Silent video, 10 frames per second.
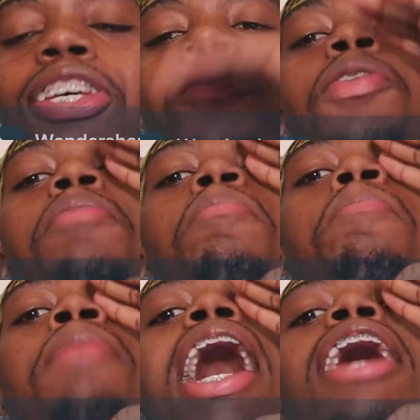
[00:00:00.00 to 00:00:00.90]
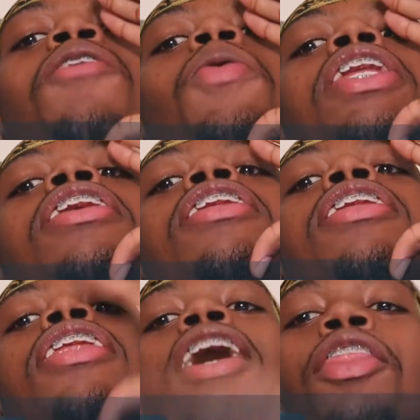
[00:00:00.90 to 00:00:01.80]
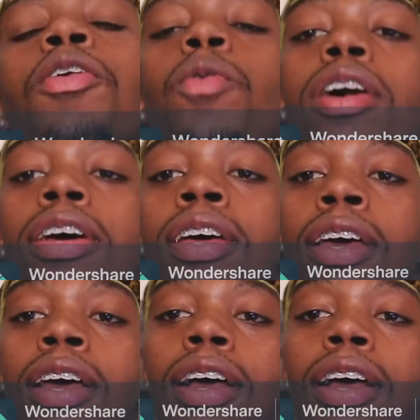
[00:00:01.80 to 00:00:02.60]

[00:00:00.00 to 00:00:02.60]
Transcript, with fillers: said we back with another one.